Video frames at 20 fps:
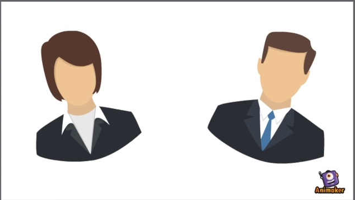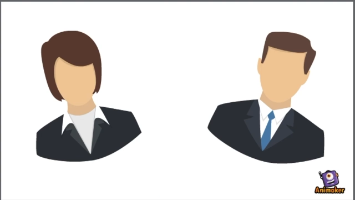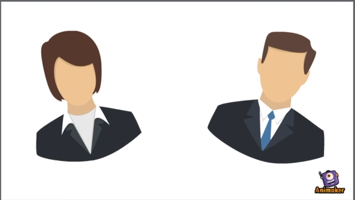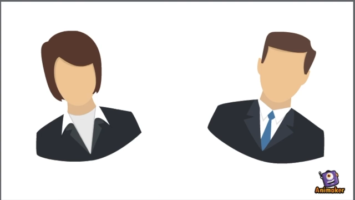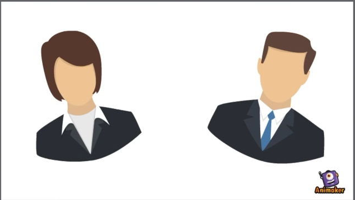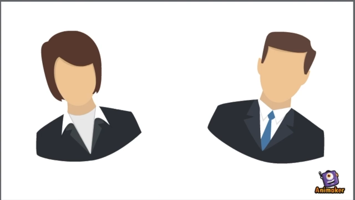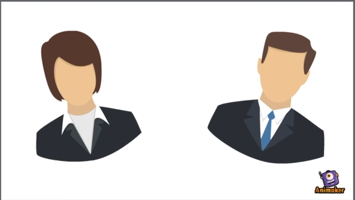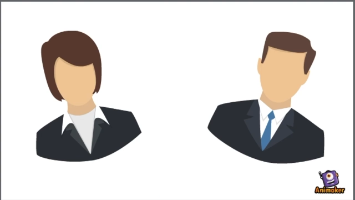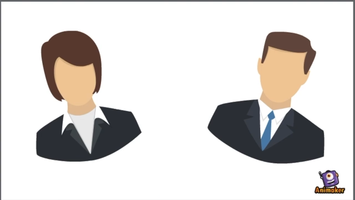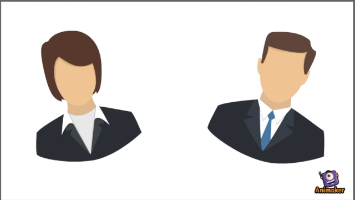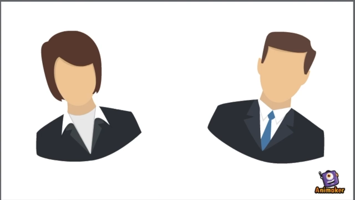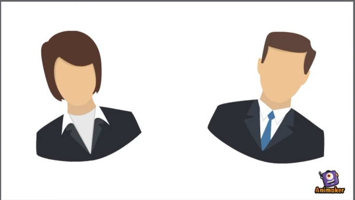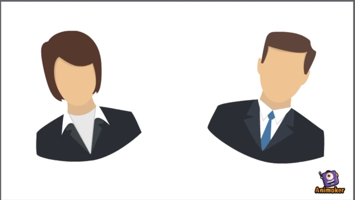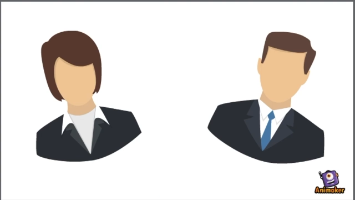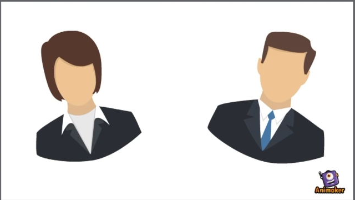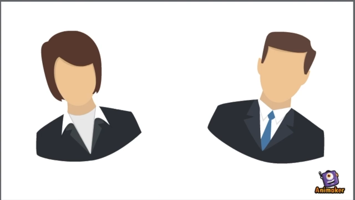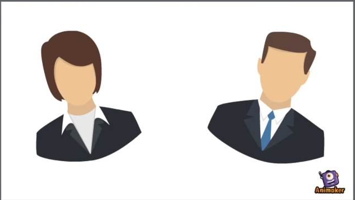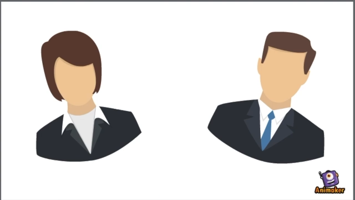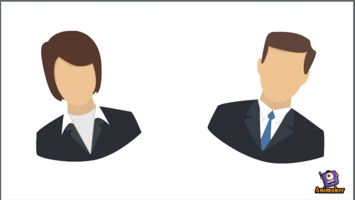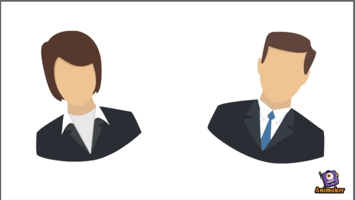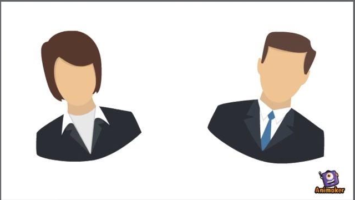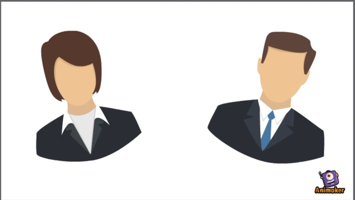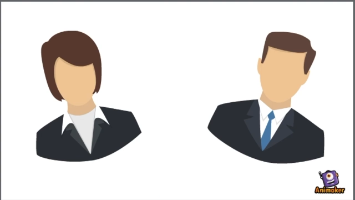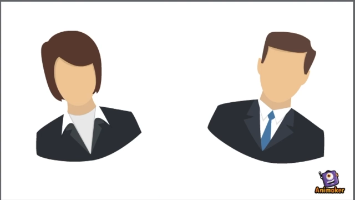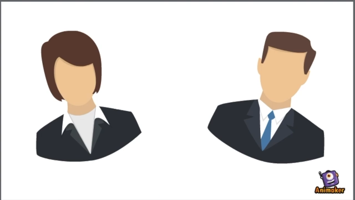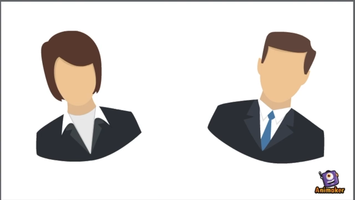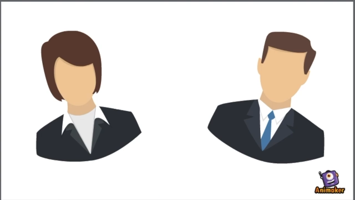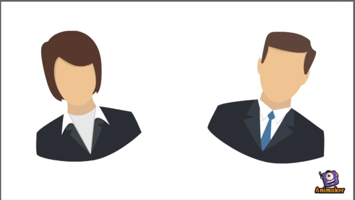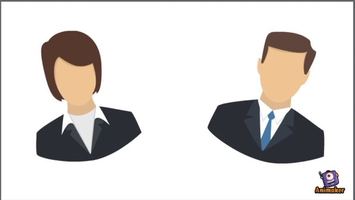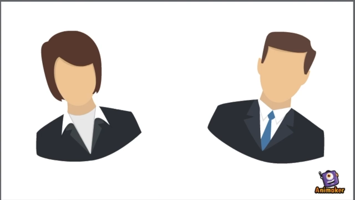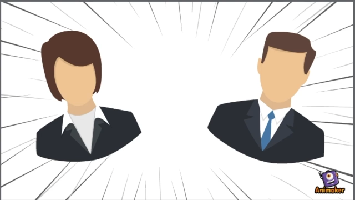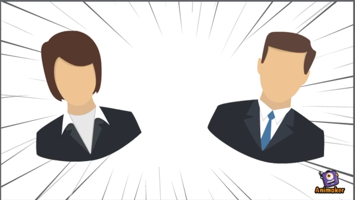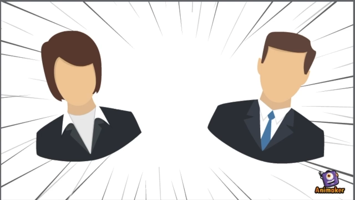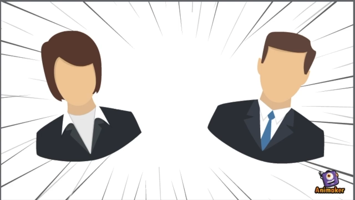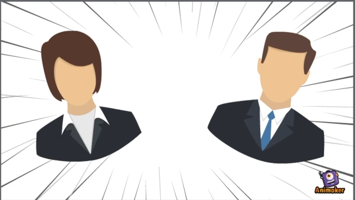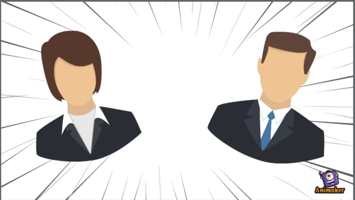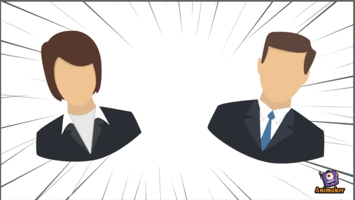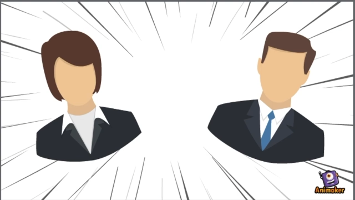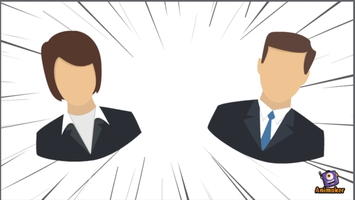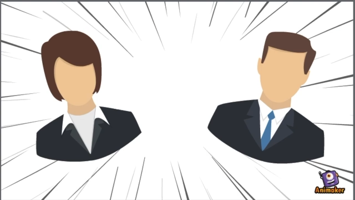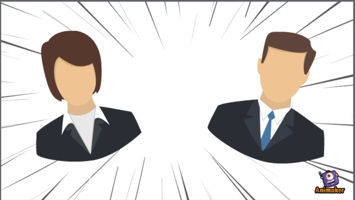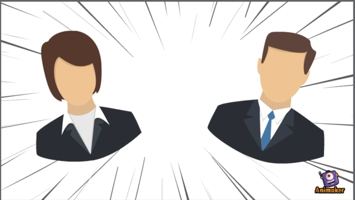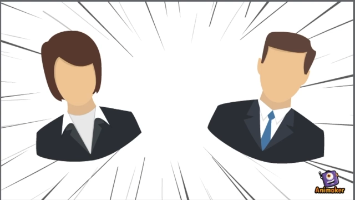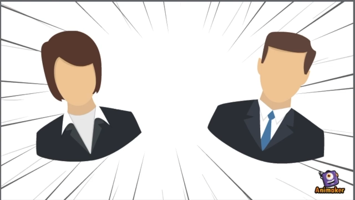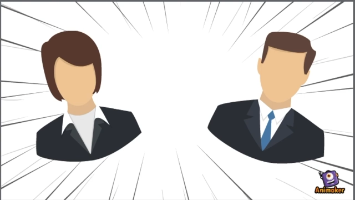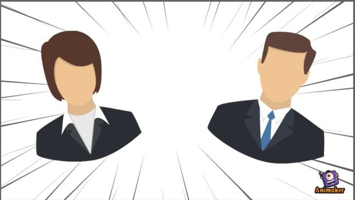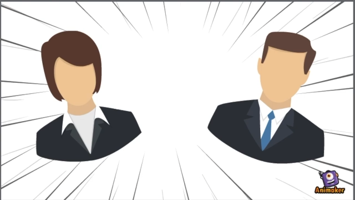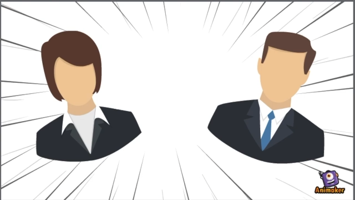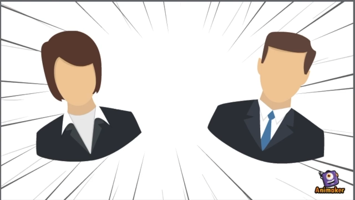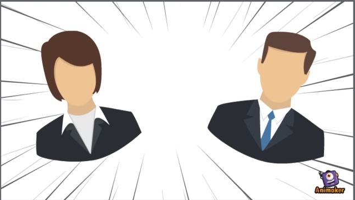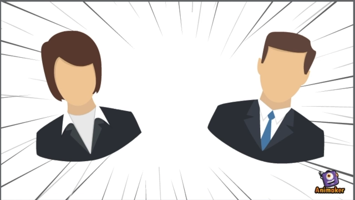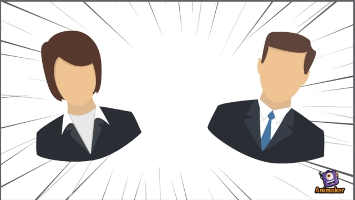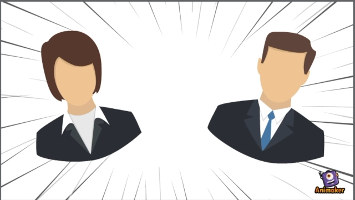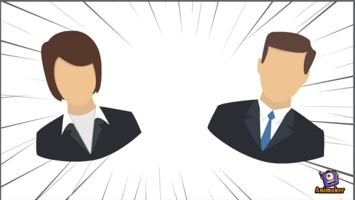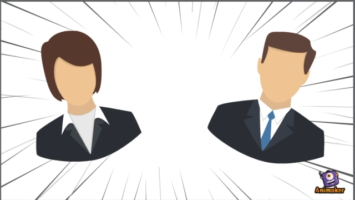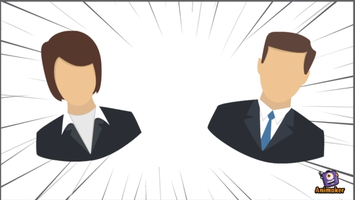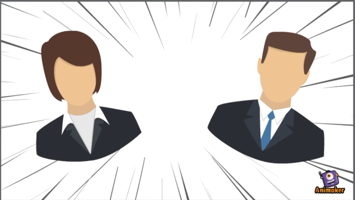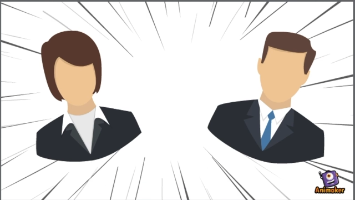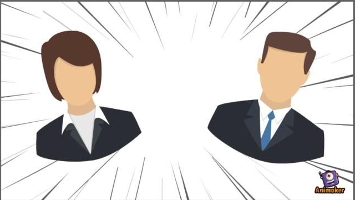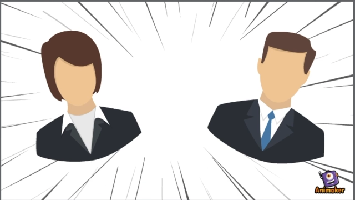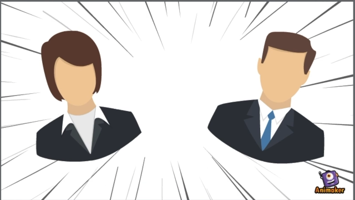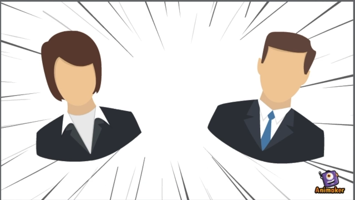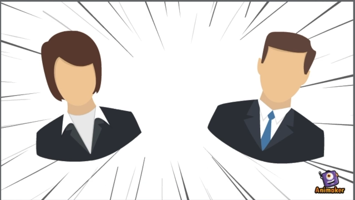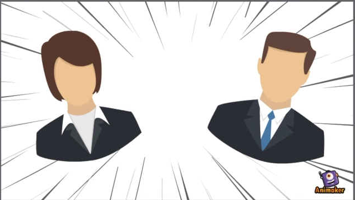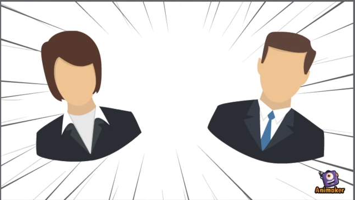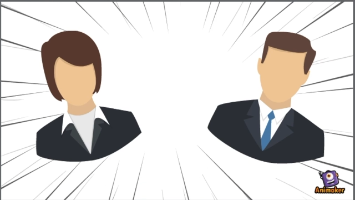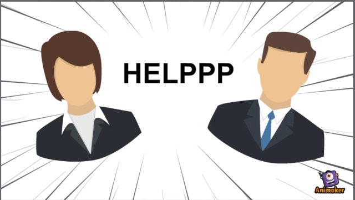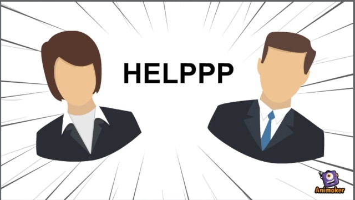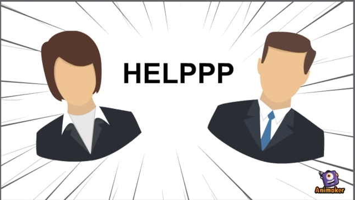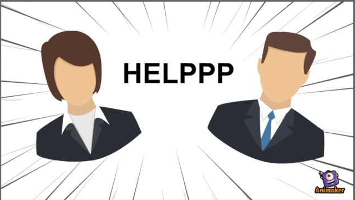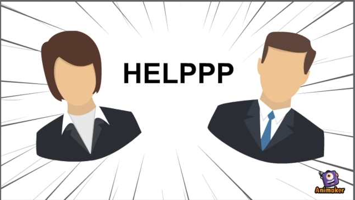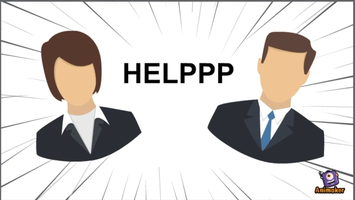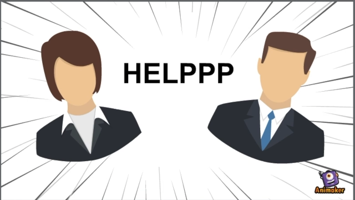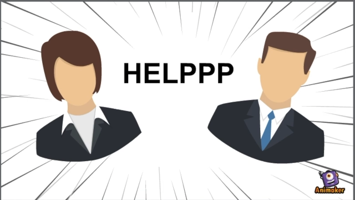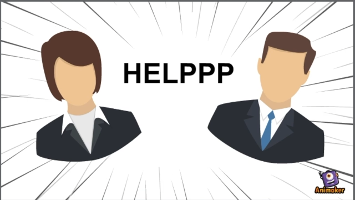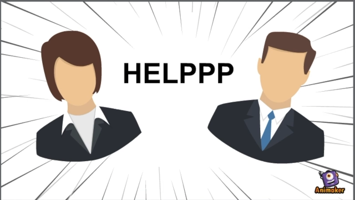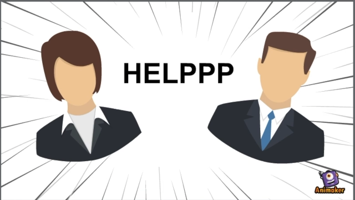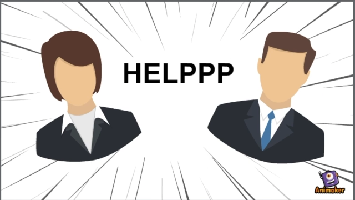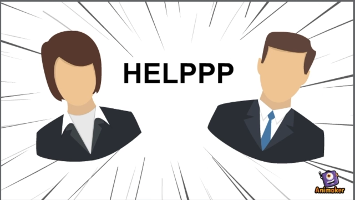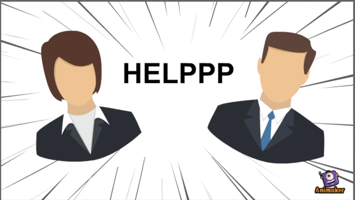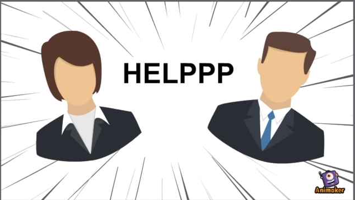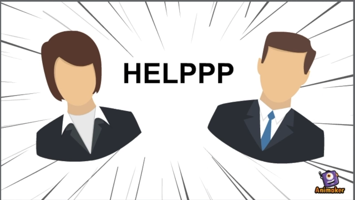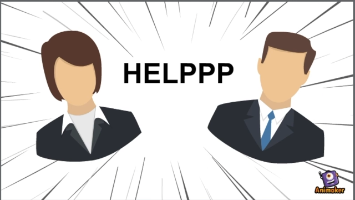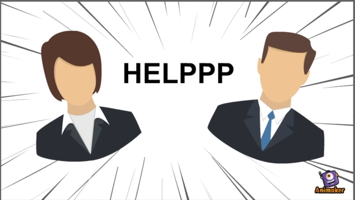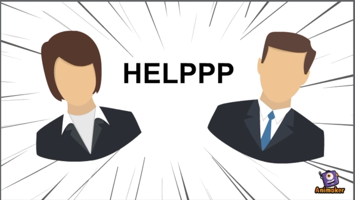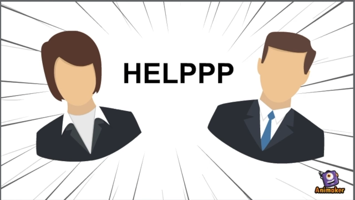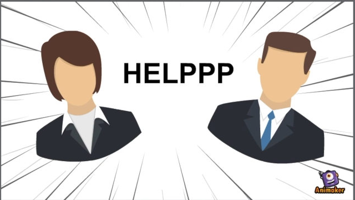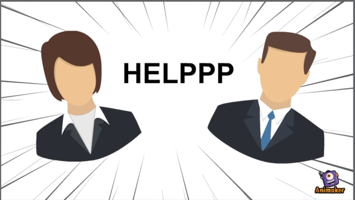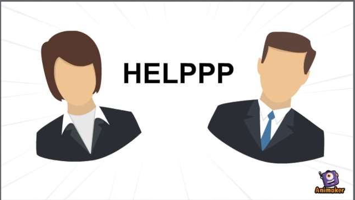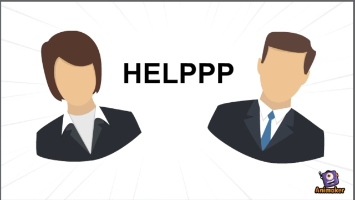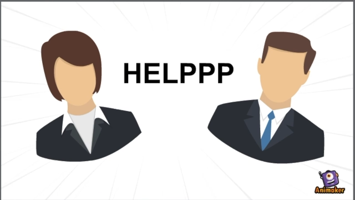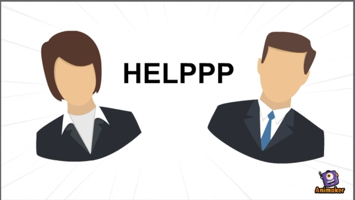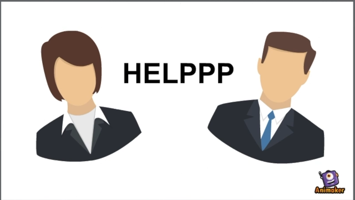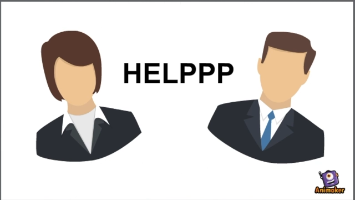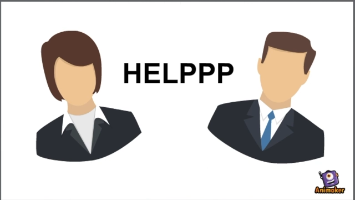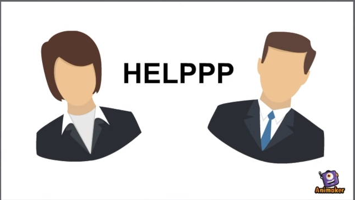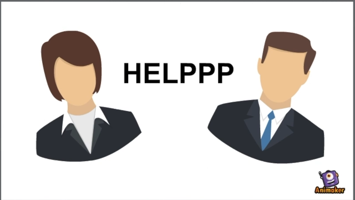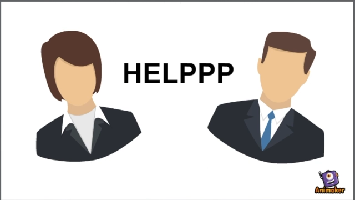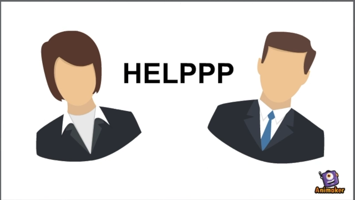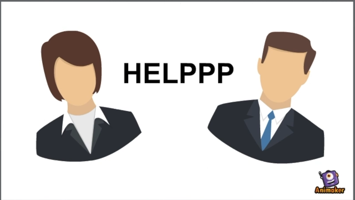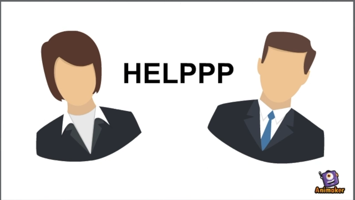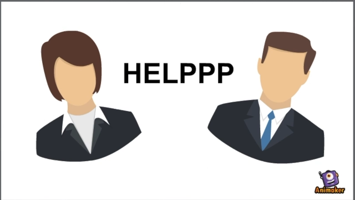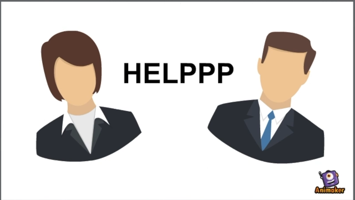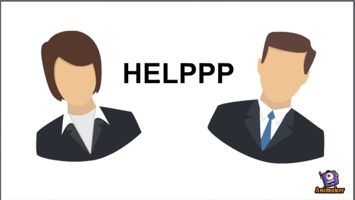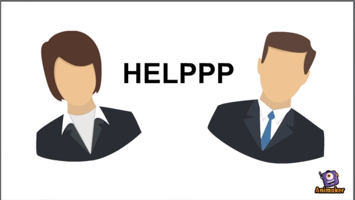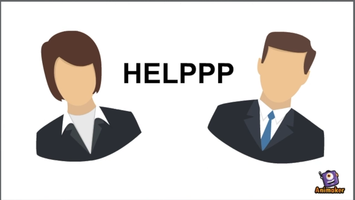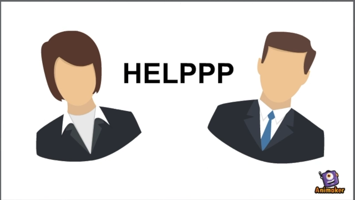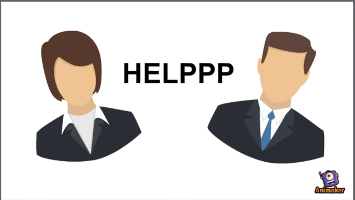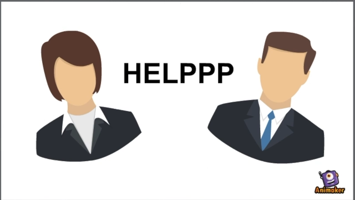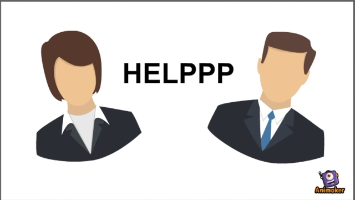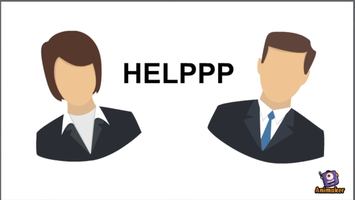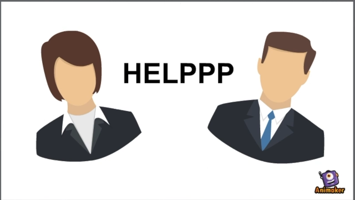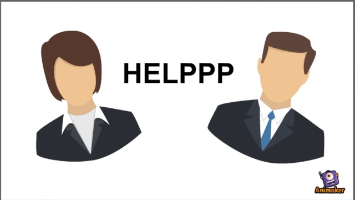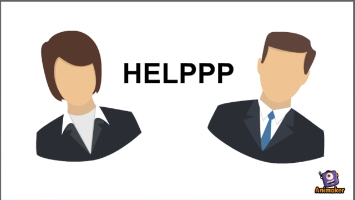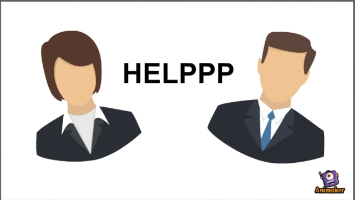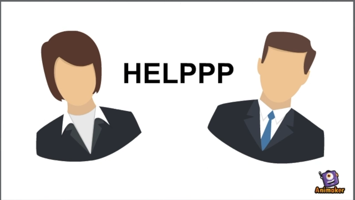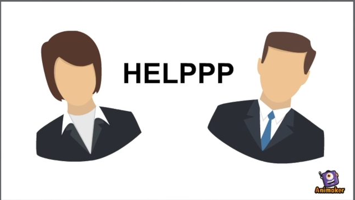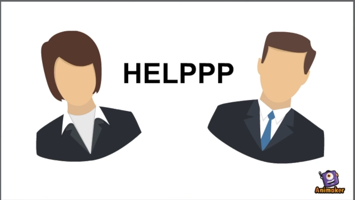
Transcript: [unreadable: no face in view]